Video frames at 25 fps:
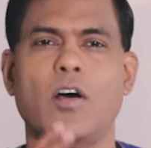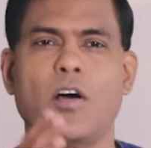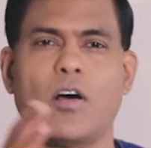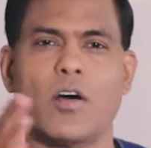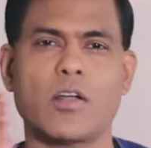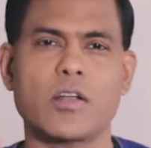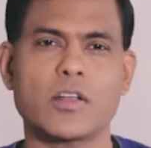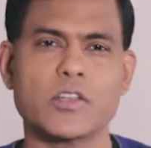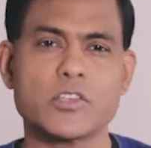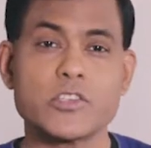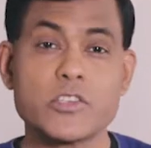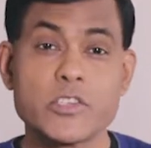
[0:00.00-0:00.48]

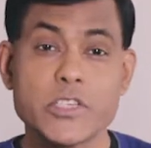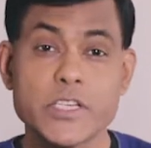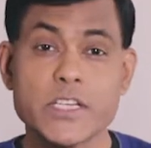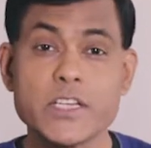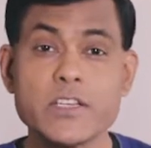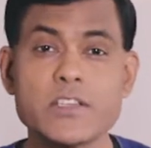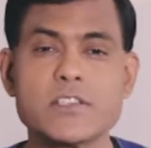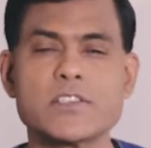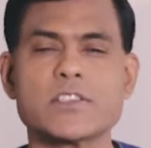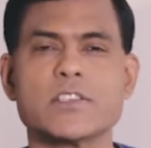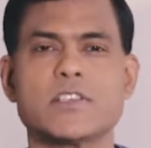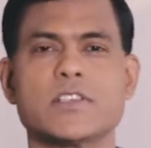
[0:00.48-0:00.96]
on
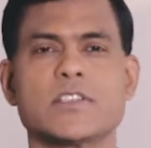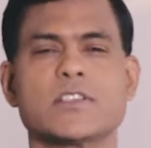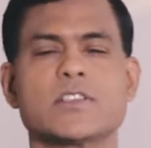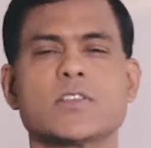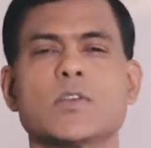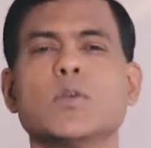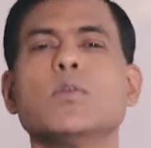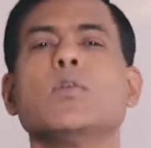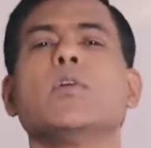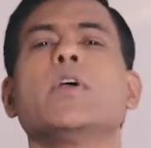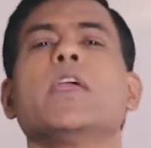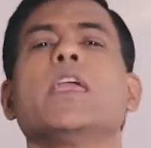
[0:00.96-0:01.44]
Jesus,
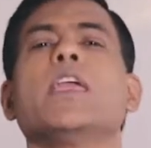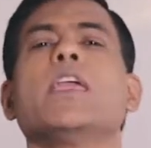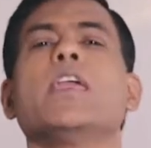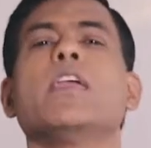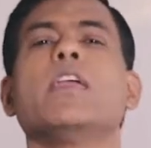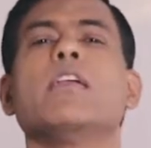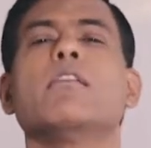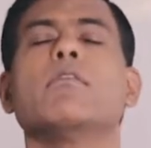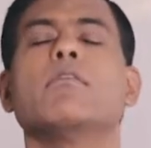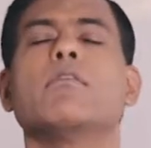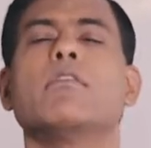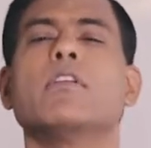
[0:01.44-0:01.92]
who
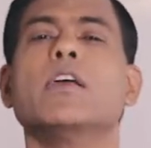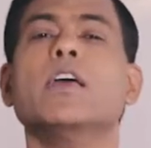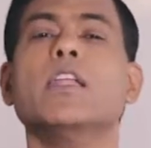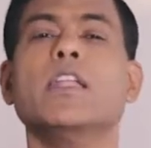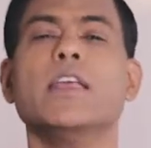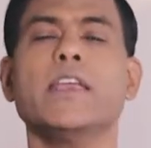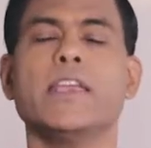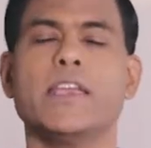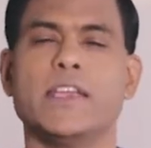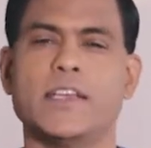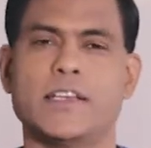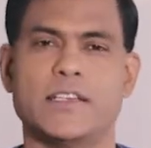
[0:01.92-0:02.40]
he
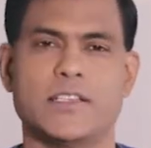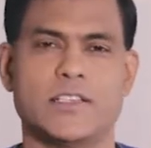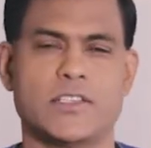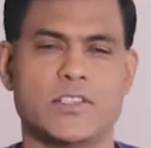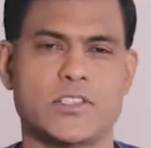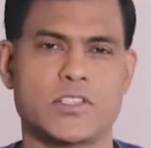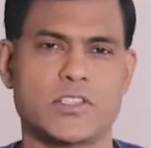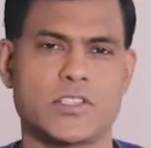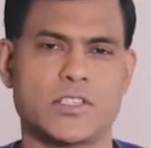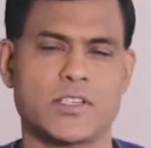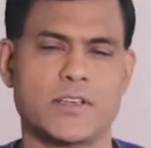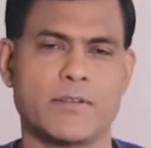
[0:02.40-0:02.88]
really
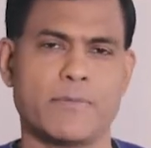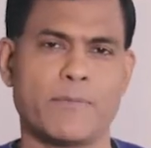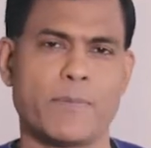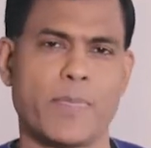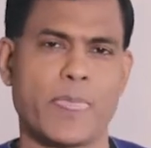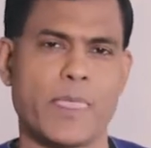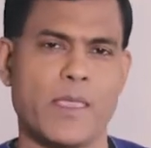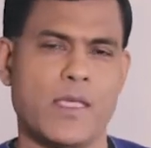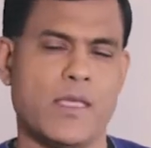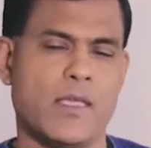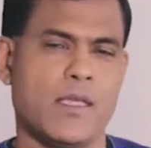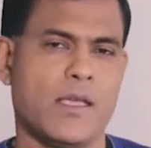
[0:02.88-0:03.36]
is,
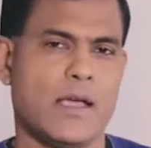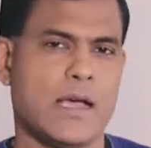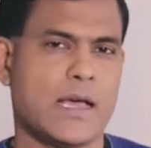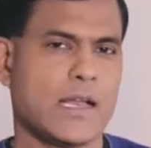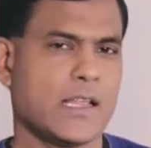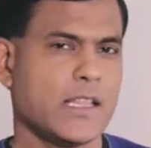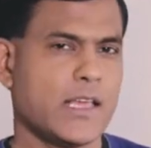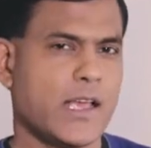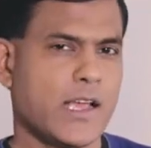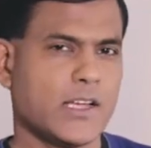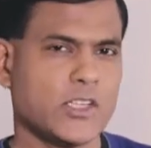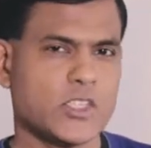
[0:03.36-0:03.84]

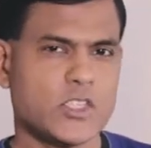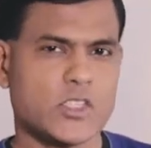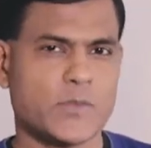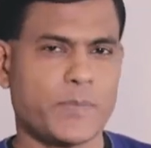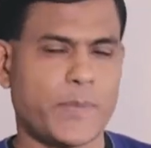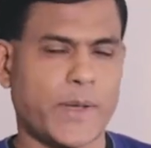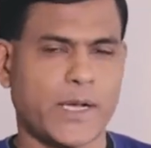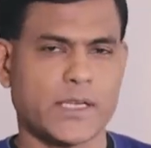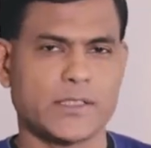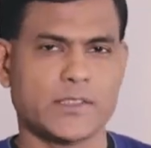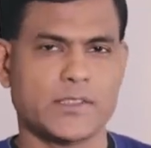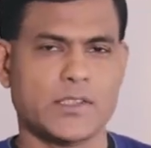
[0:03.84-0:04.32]
another
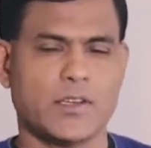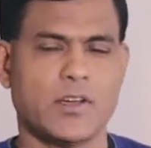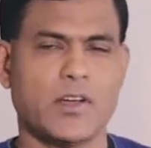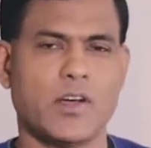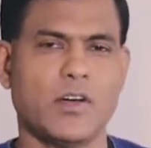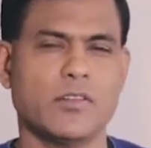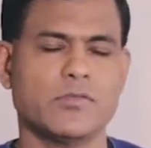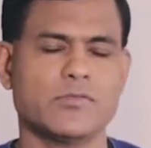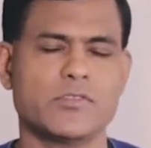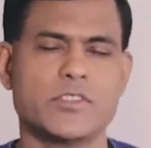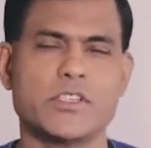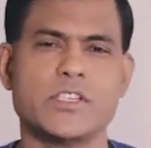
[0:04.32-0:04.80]
aspect
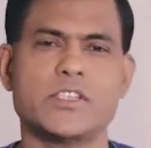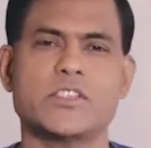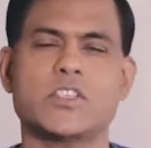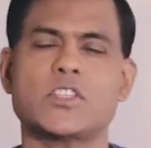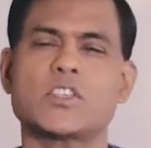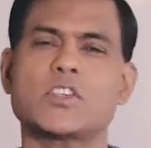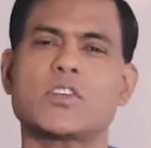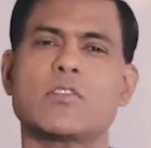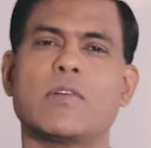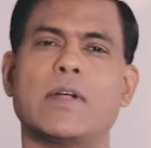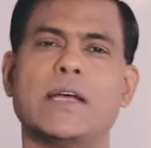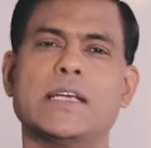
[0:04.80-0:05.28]
of
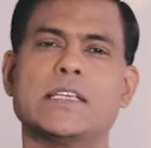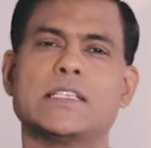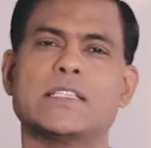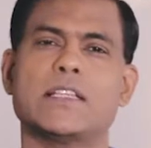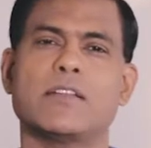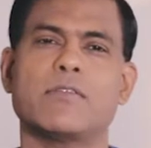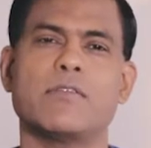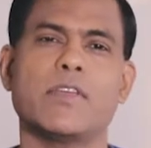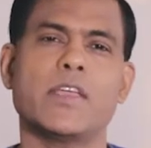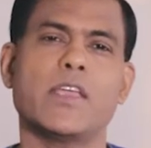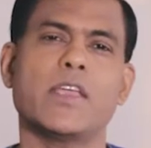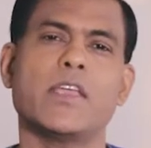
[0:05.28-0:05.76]
Jesus Christ
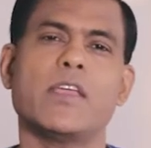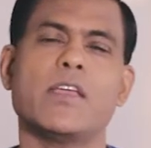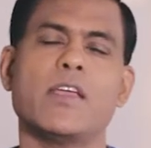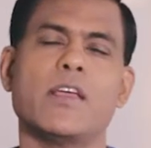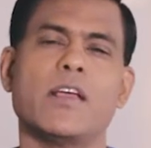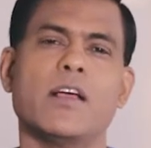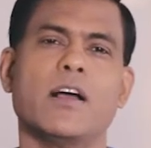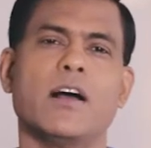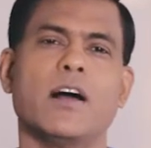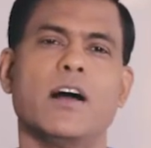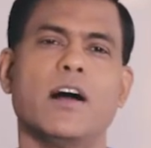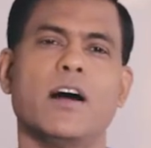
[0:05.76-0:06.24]
that we
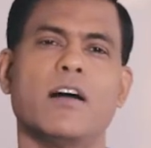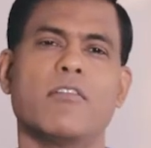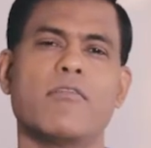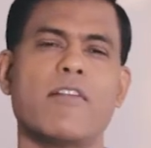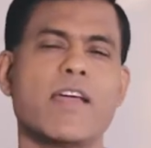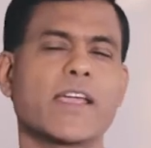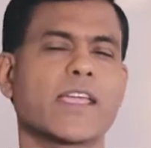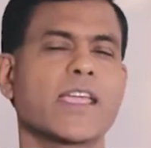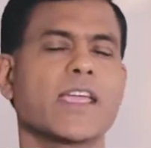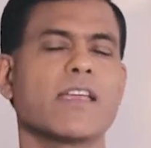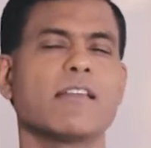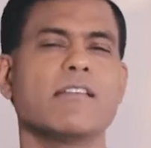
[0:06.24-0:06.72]
uh,
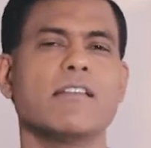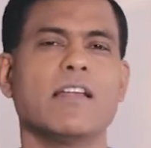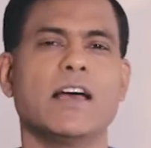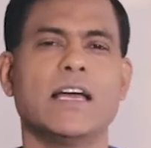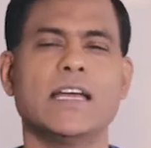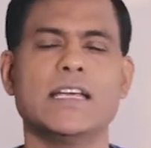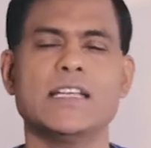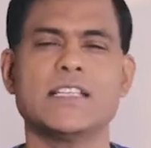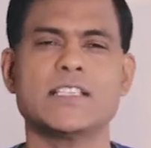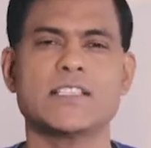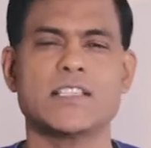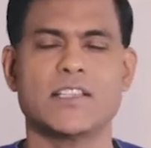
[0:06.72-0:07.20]

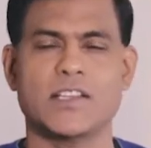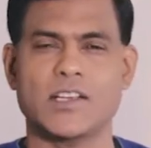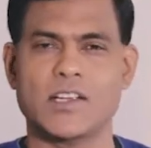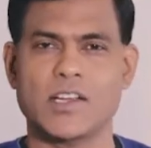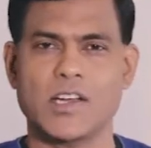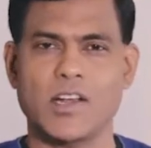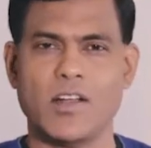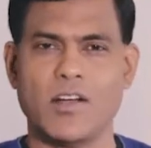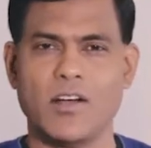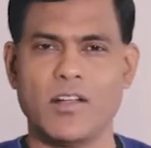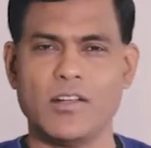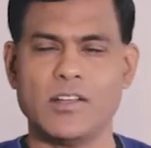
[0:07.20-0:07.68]
recognize and
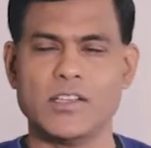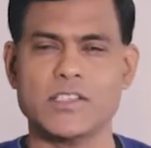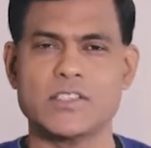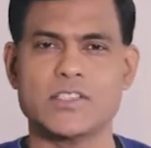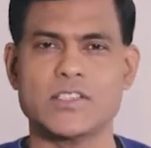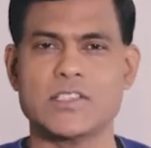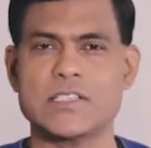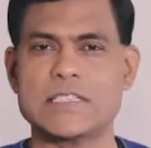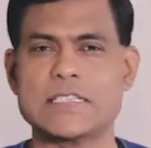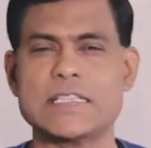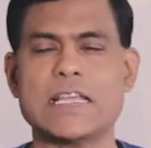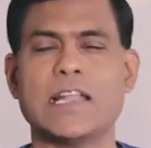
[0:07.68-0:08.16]
acknowledge
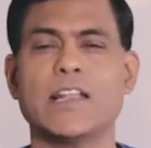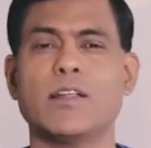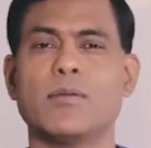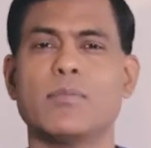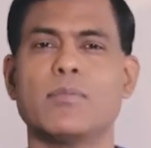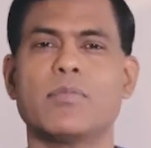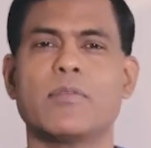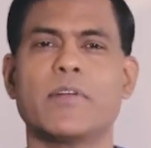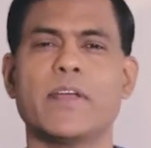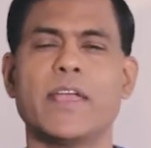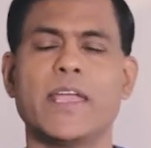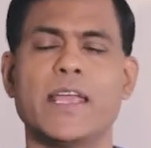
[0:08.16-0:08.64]
and
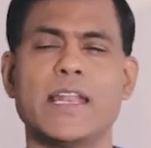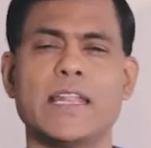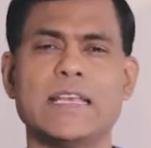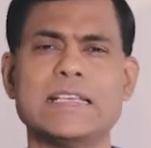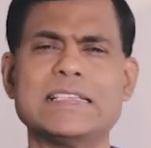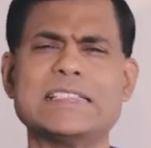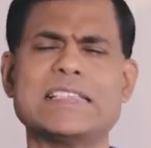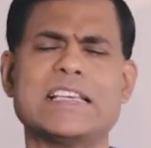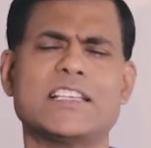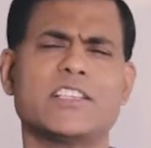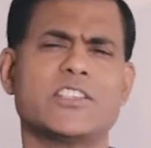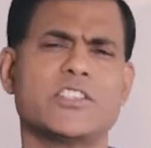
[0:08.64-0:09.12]
celebrate
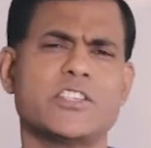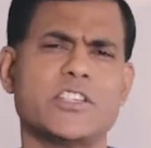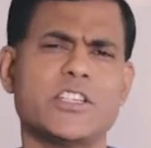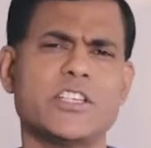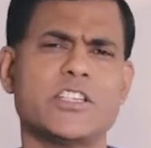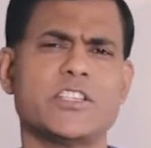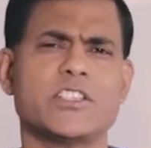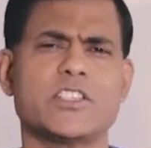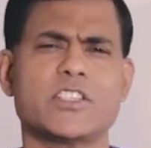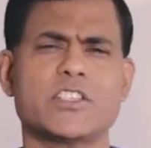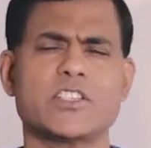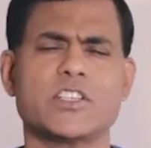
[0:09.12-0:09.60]
is that
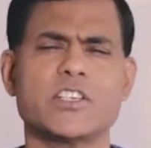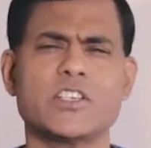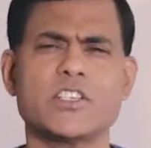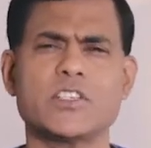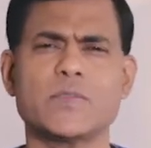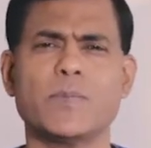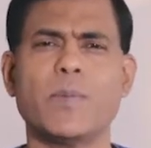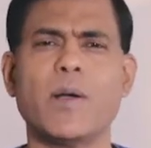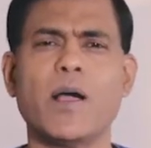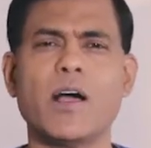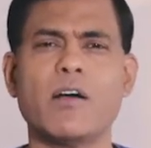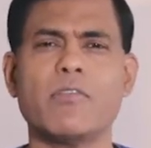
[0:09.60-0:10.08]
Jesus
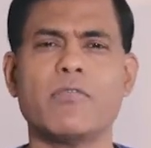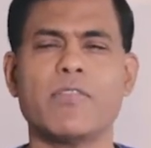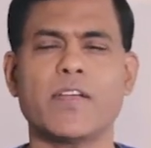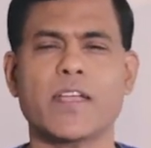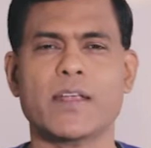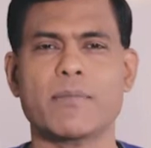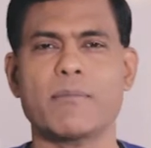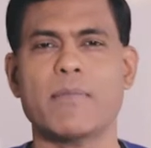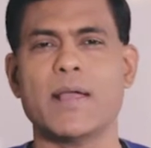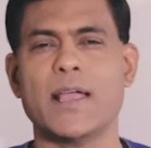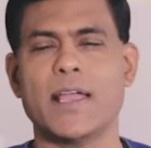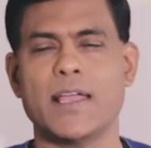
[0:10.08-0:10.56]
is
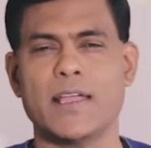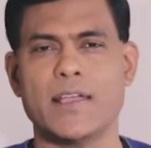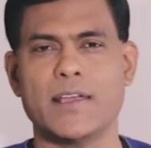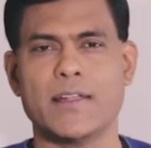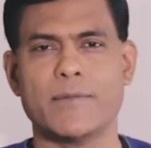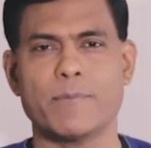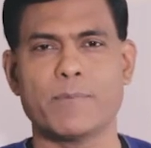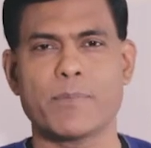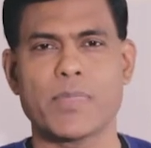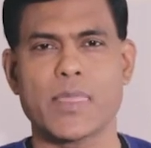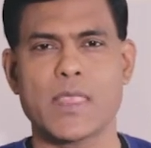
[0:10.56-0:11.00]
perfect man.